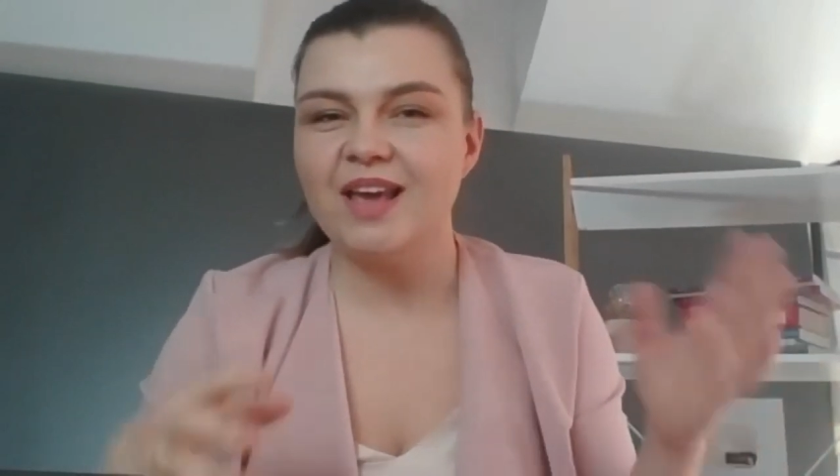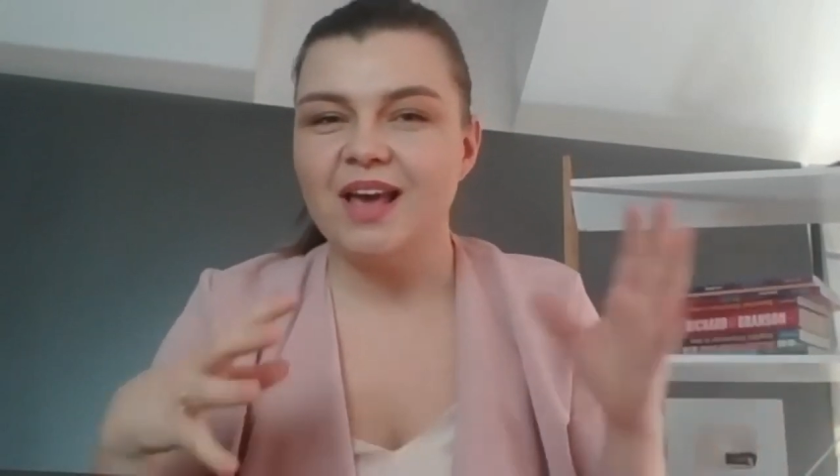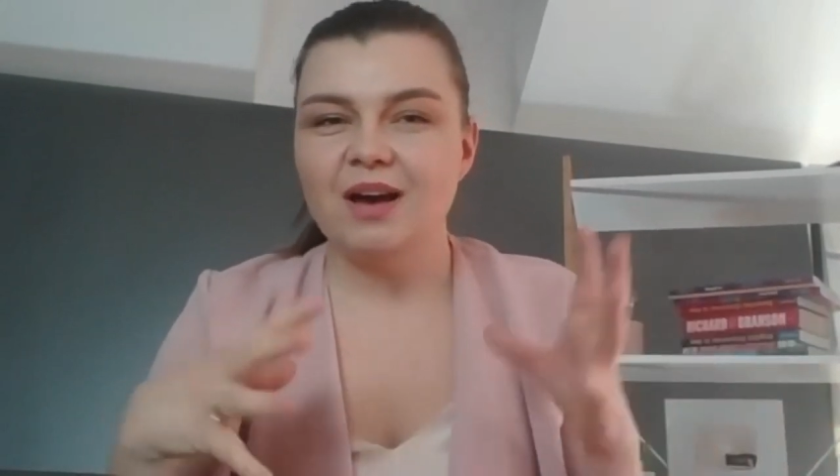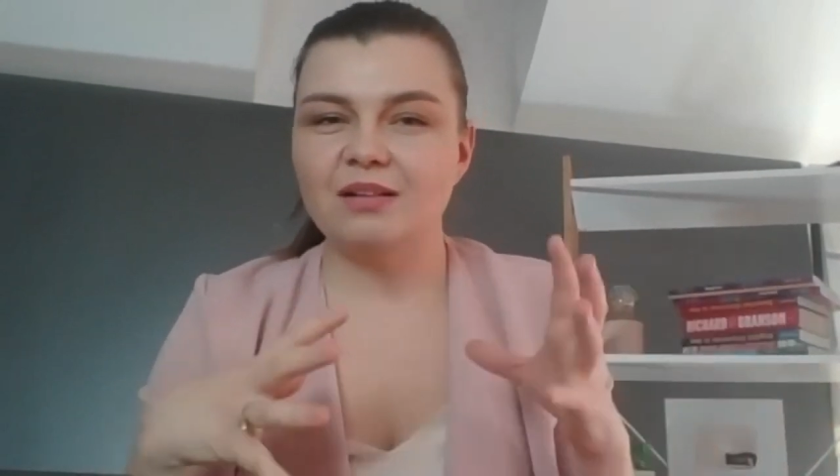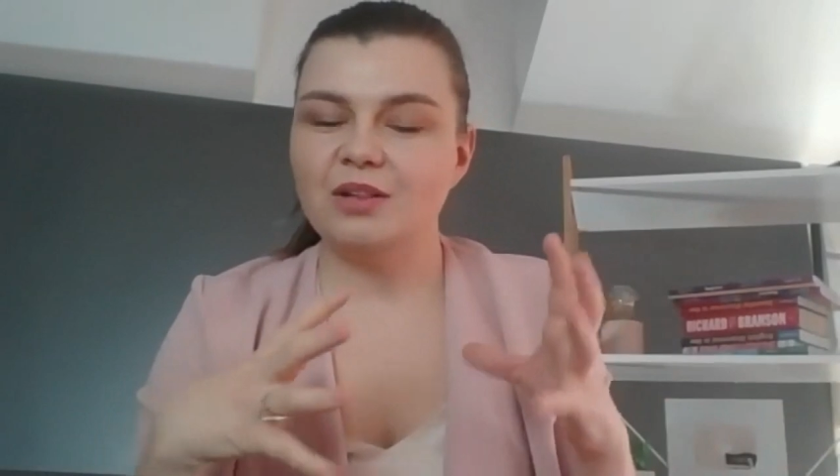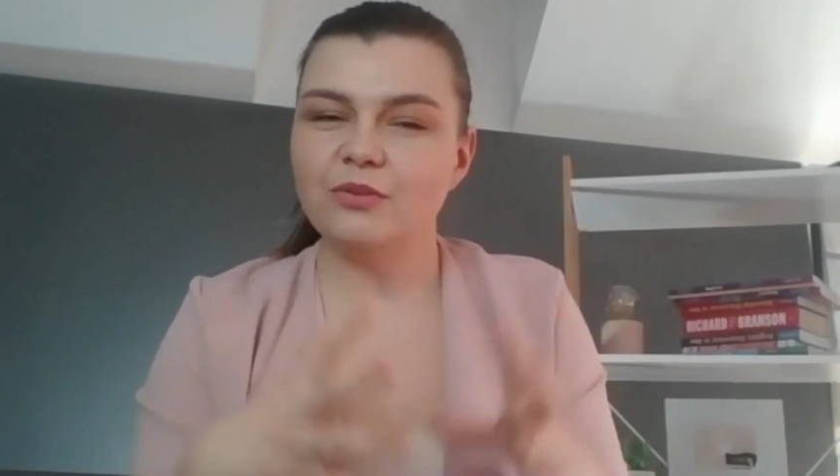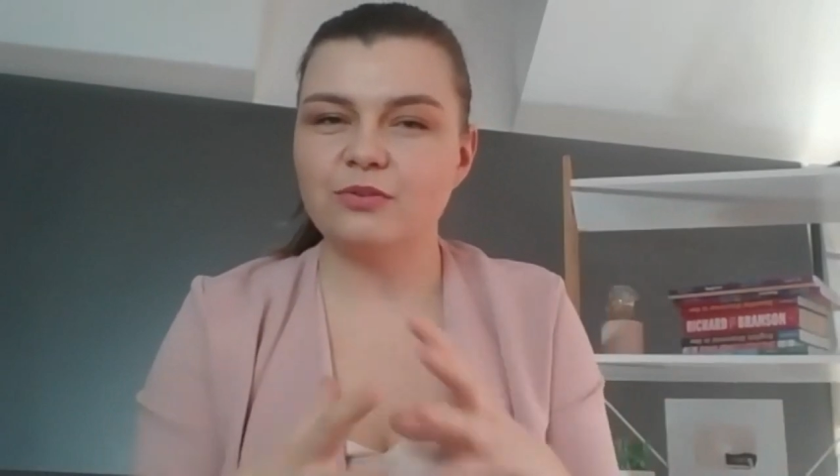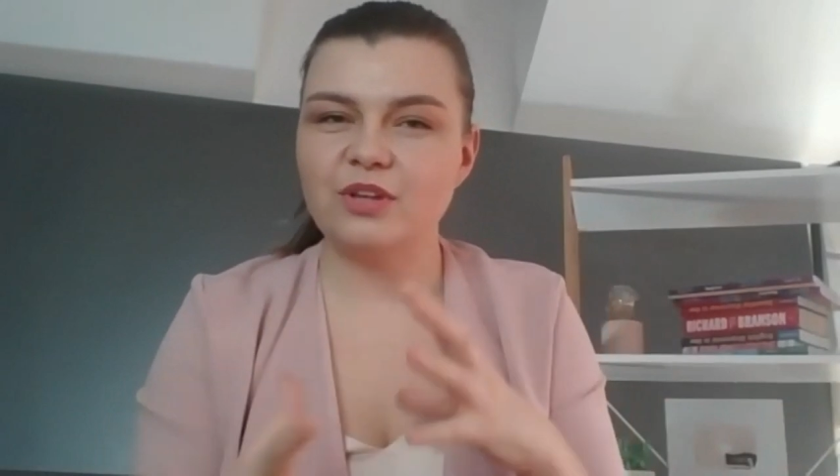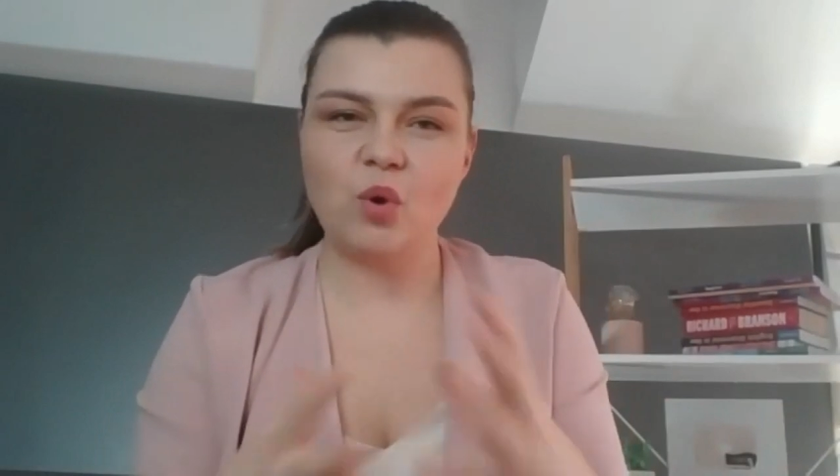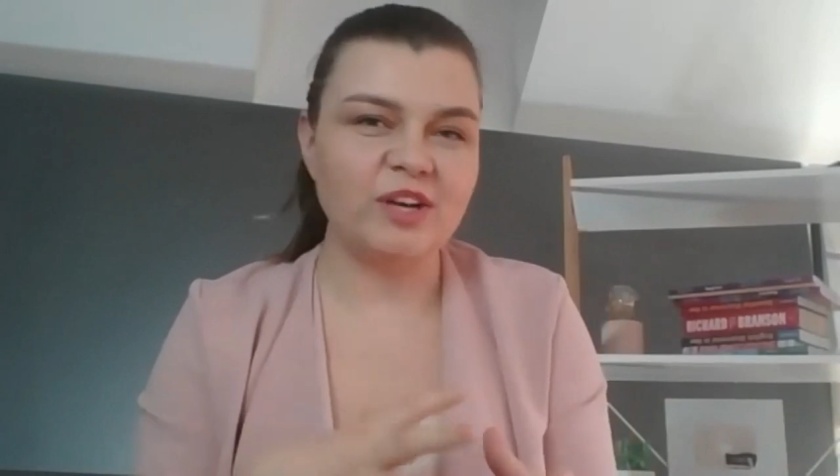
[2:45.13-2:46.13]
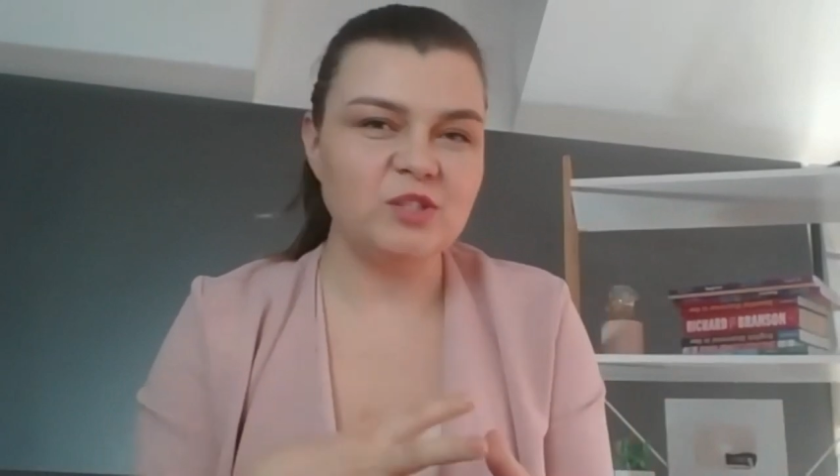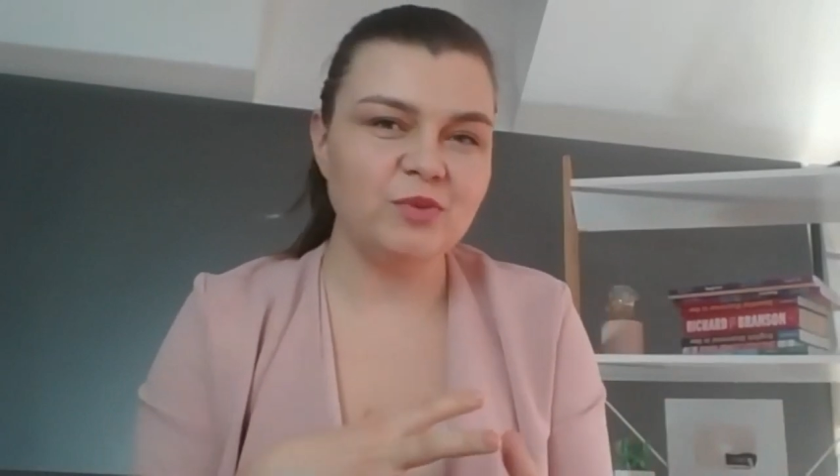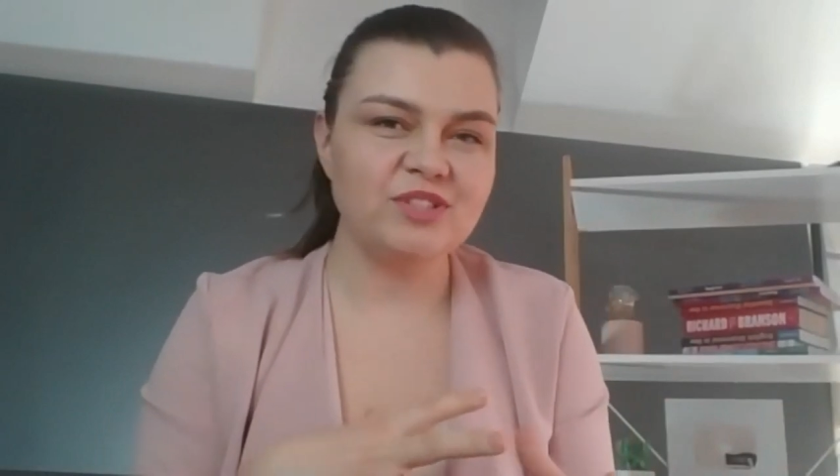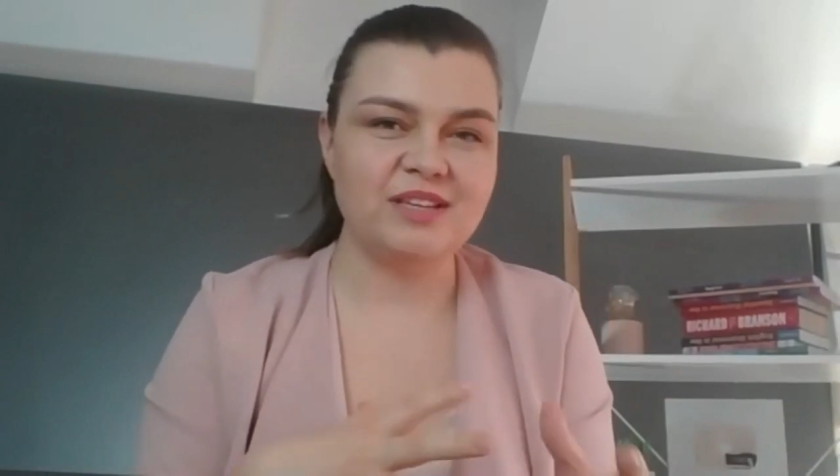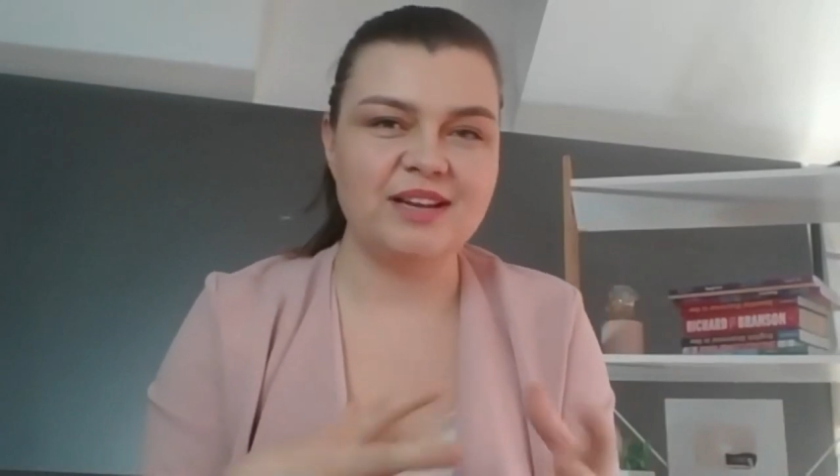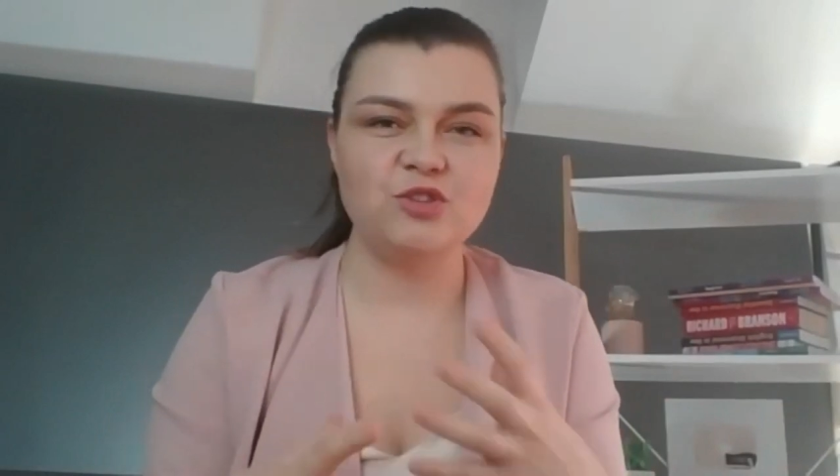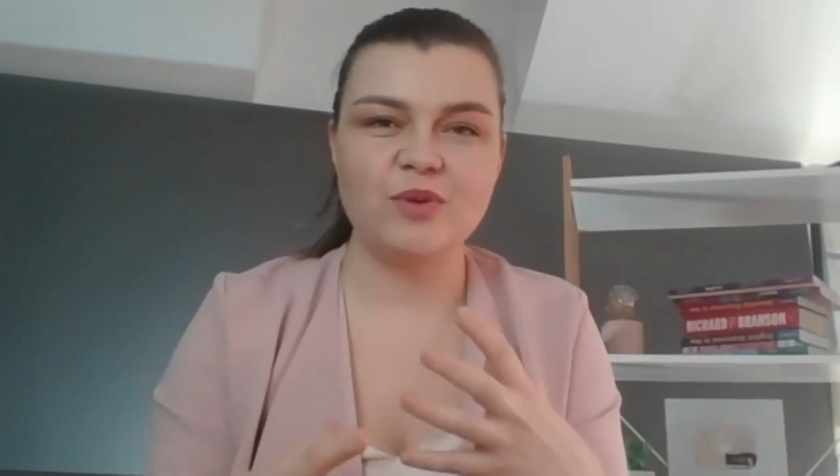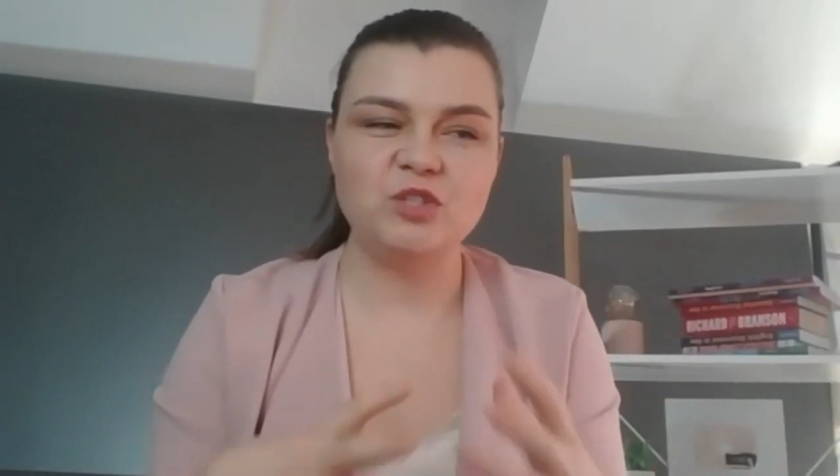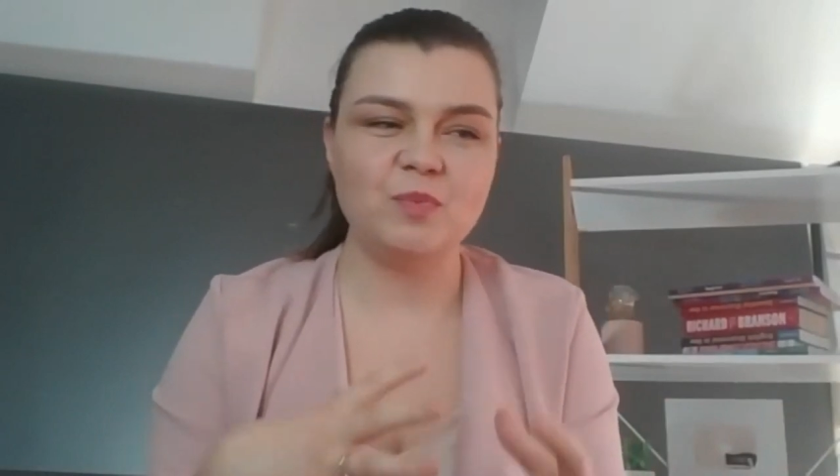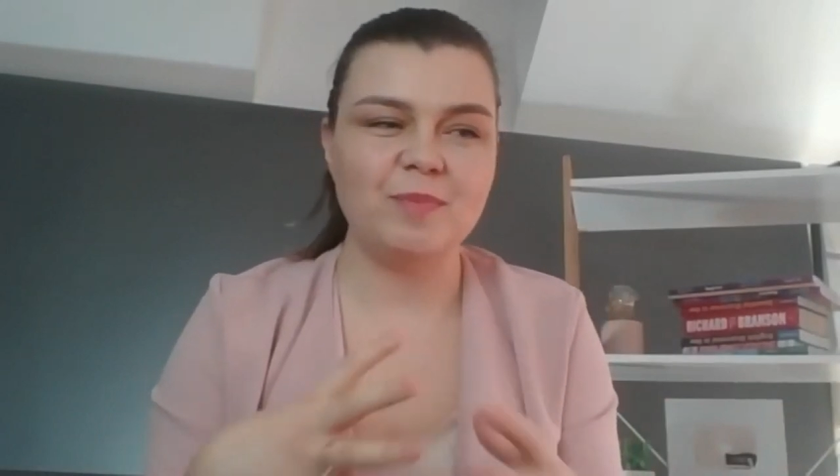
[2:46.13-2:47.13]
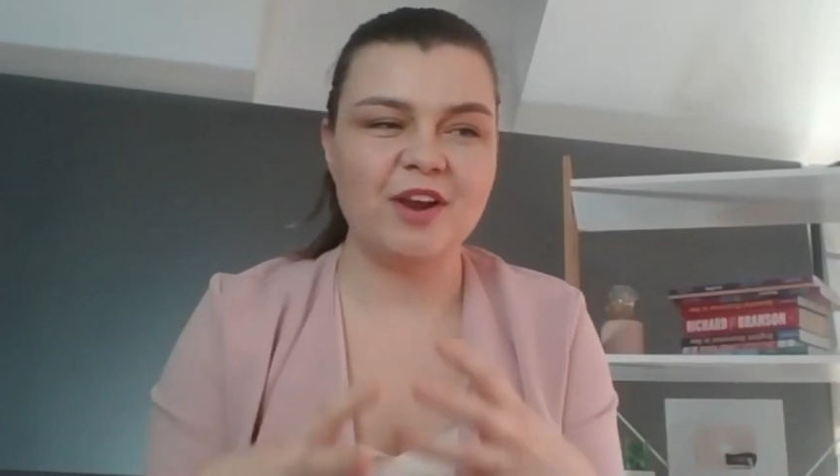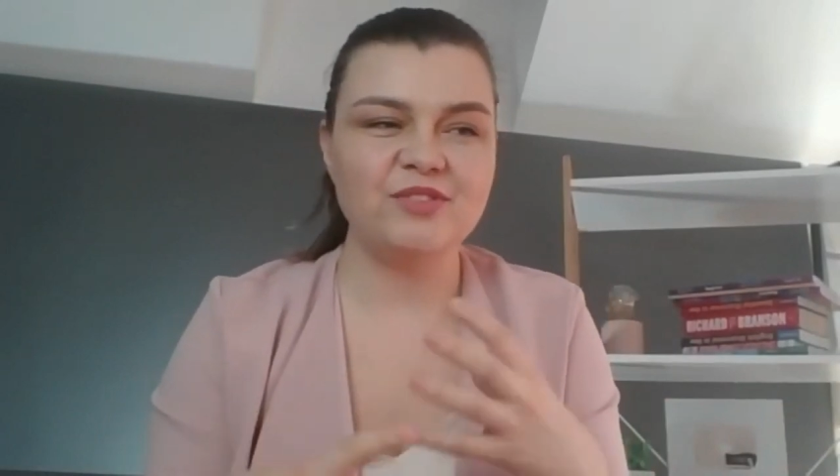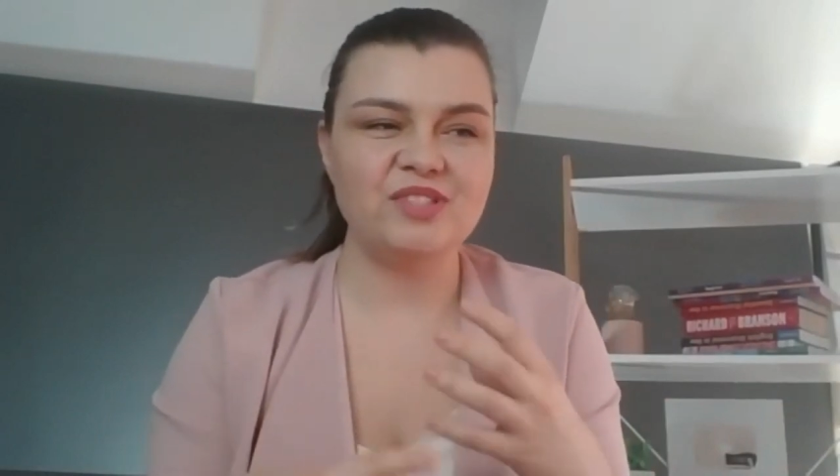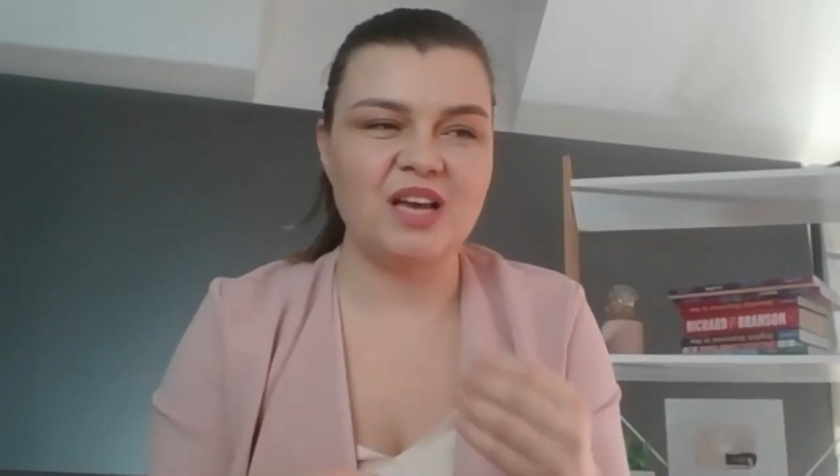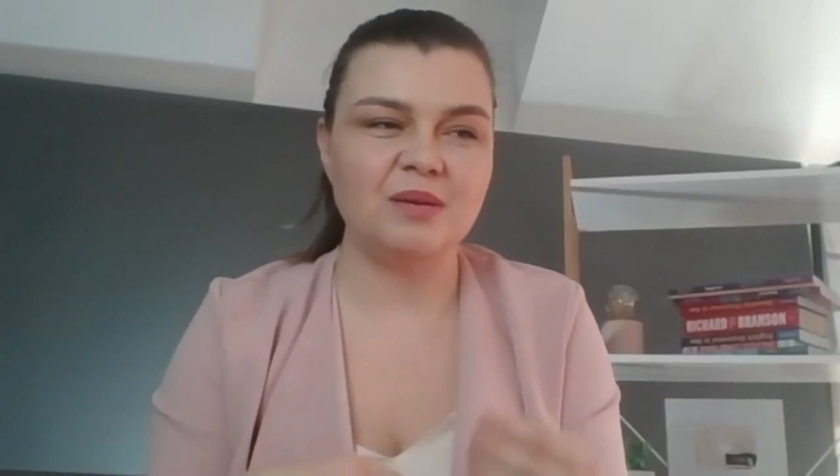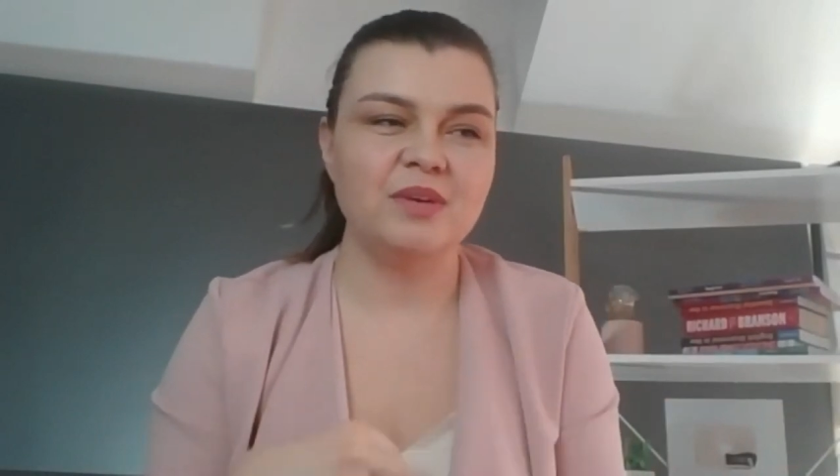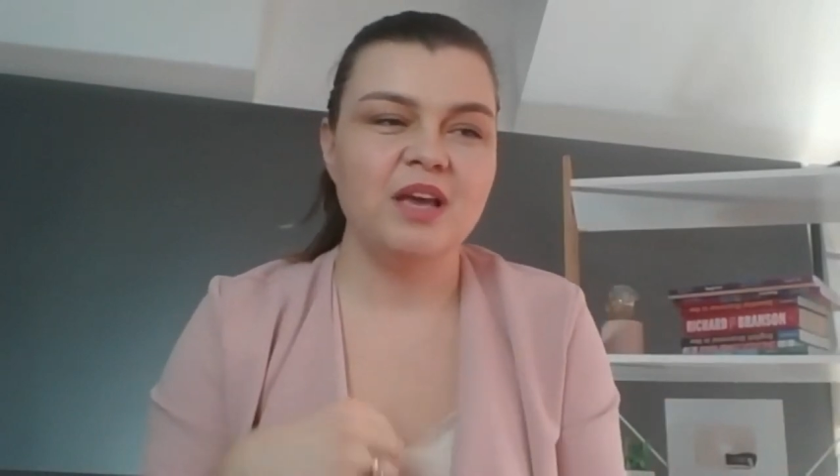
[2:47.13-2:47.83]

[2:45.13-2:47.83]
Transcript: looked through the course books and I tried to prepare some